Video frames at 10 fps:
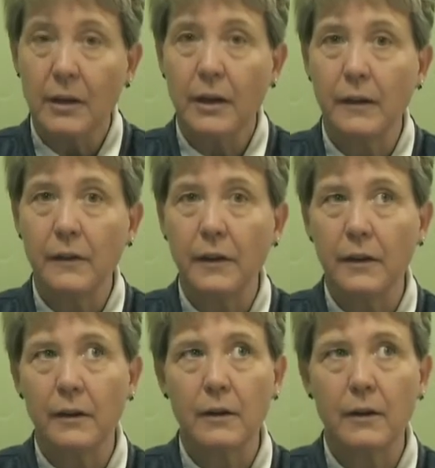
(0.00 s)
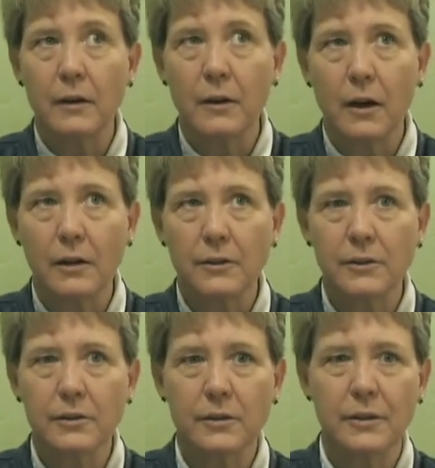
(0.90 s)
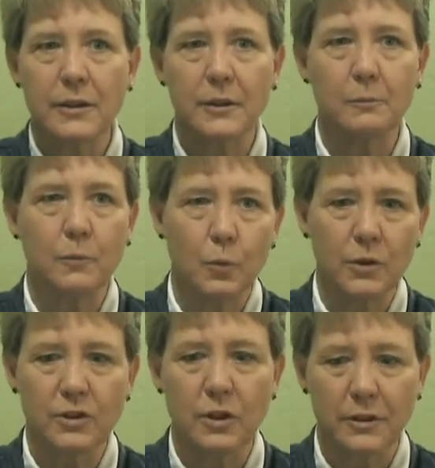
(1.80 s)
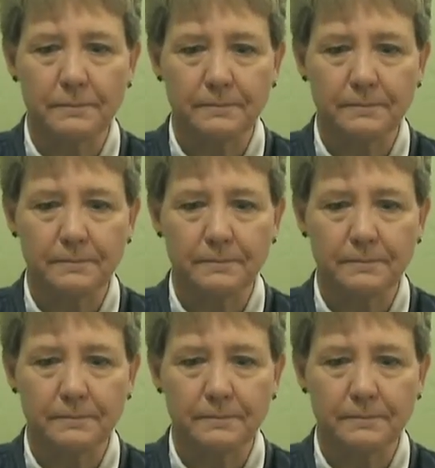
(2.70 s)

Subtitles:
and then not worked on.